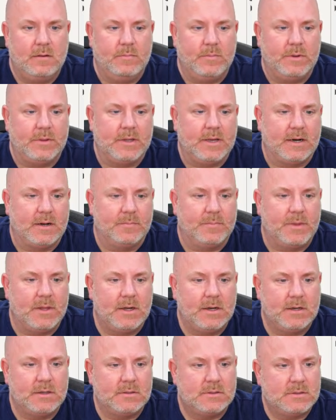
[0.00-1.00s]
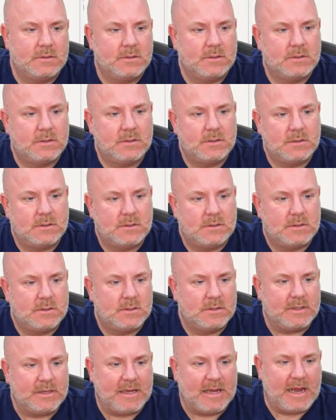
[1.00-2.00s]
Put that up there.
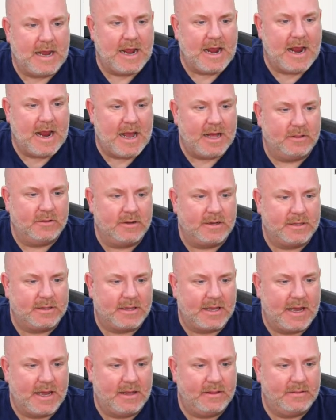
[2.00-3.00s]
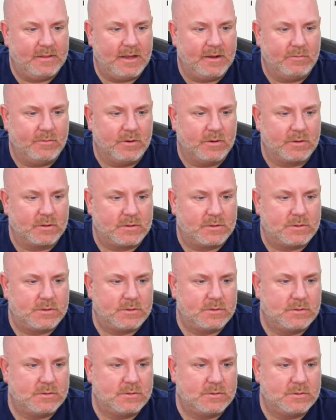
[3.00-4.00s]
Yeah, look at that. That works.